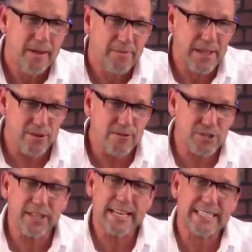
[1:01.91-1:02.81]
They
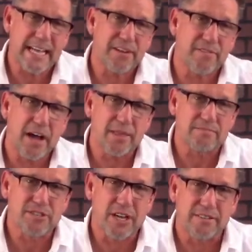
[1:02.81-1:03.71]
usually identify
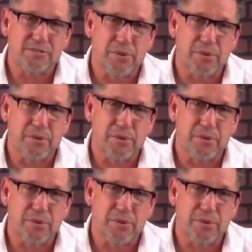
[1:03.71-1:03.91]
themselves